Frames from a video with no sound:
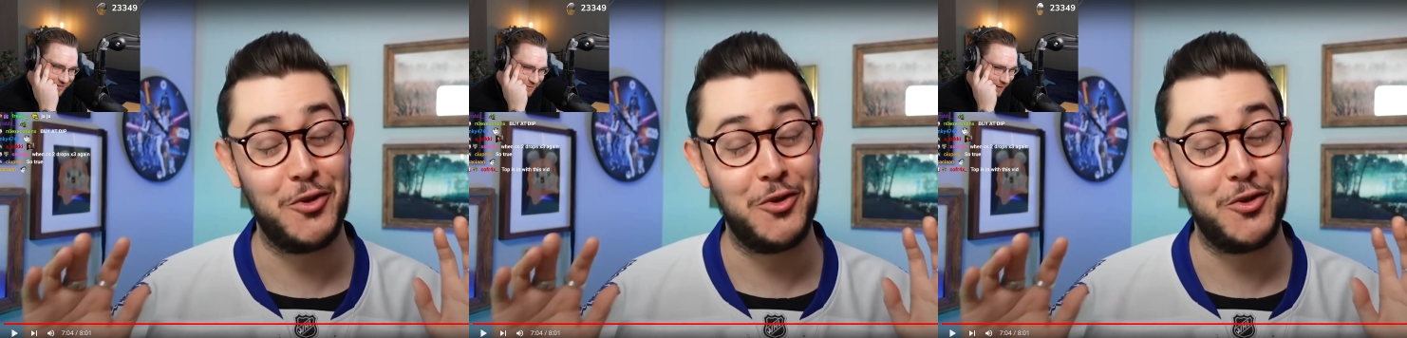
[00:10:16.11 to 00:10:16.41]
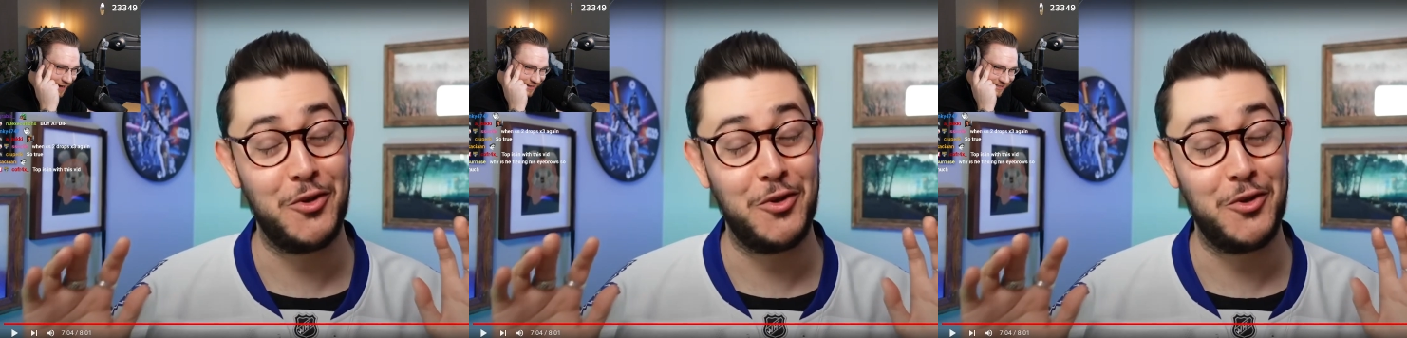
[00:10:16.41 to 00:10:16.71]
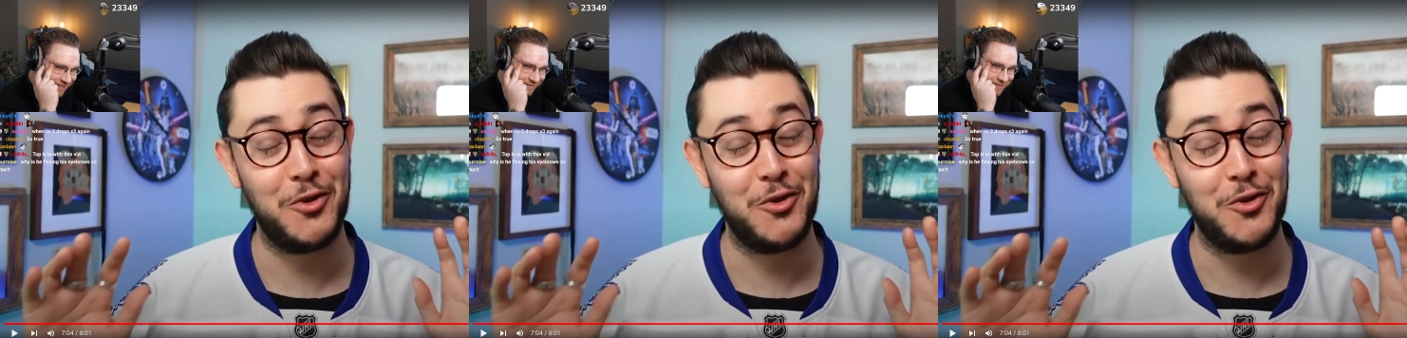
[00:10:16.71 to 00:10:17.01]
Speaker 1: Sparkle
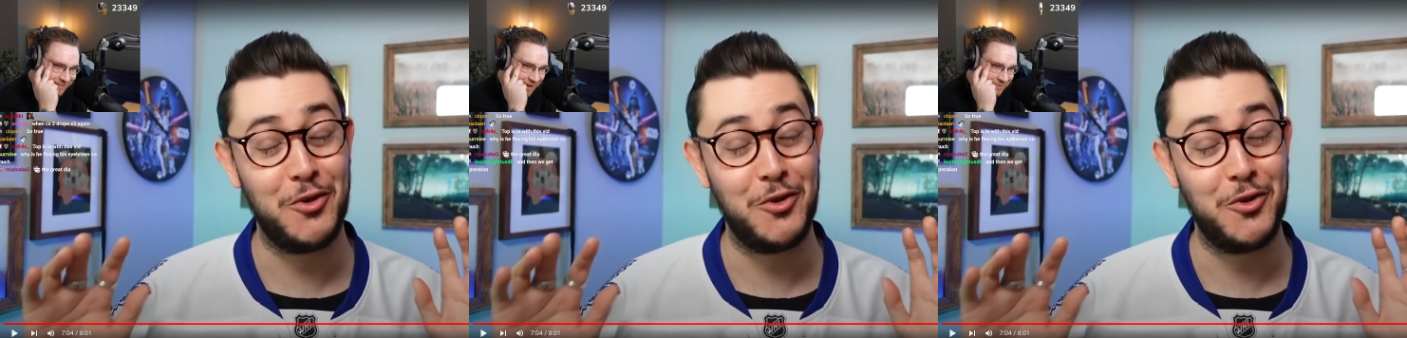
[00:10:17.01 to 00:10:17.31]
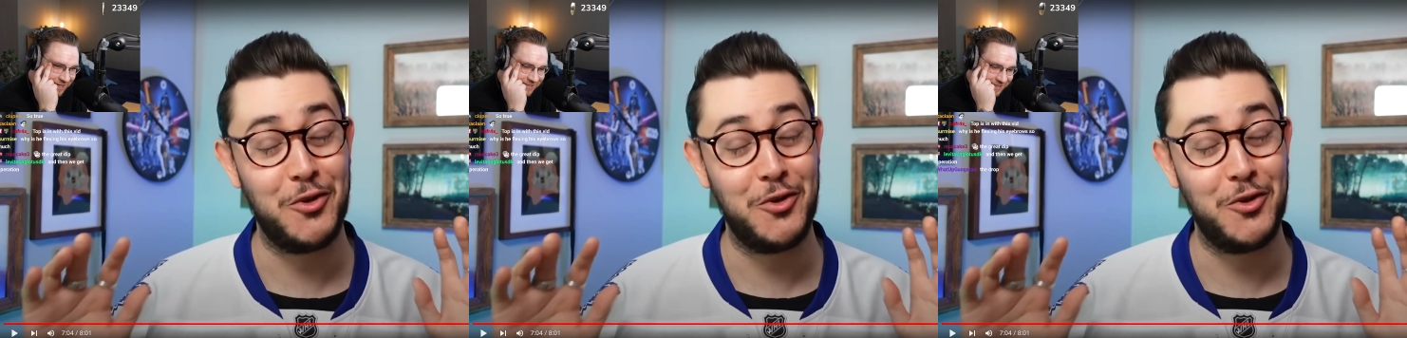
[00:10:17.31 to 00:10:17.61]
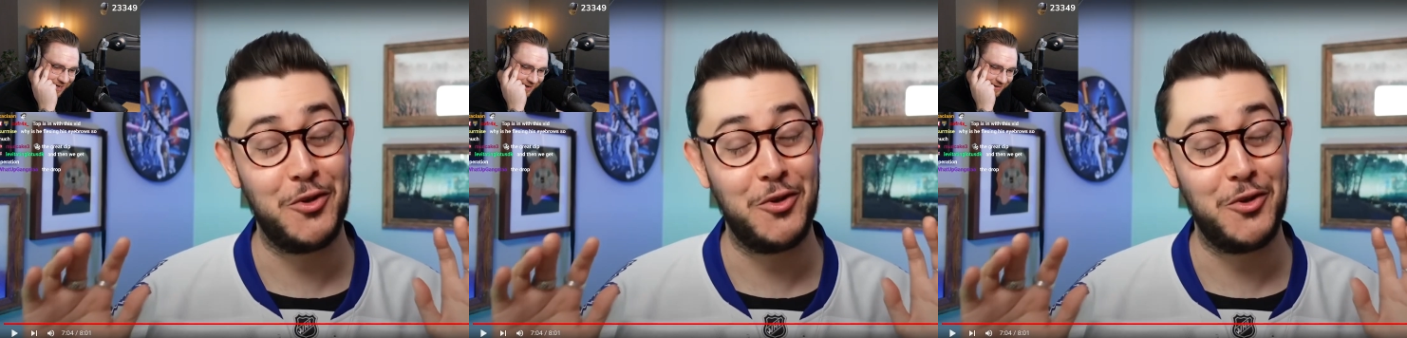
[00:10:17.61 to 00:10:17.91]
said the same
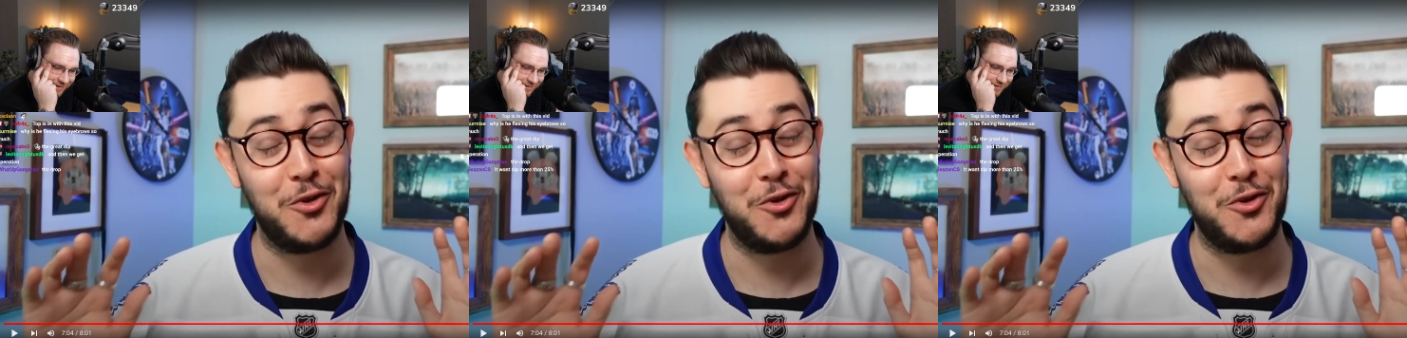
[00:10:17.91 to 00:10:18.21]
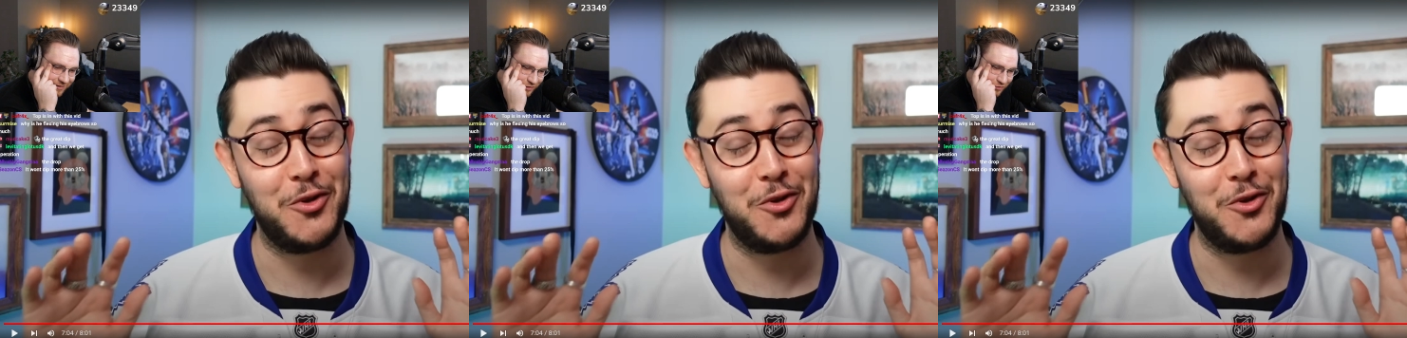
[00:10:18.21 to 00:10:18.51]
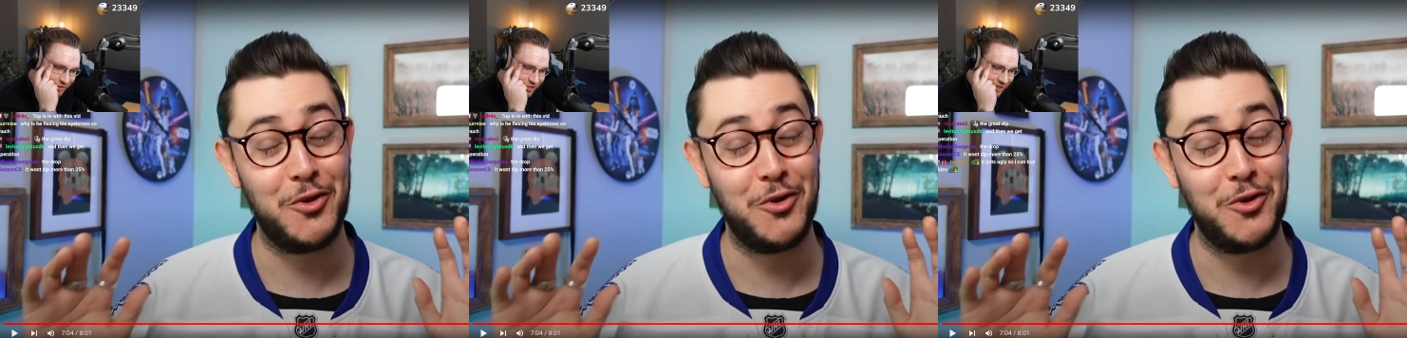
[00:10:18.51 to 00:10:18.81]
yesterday to the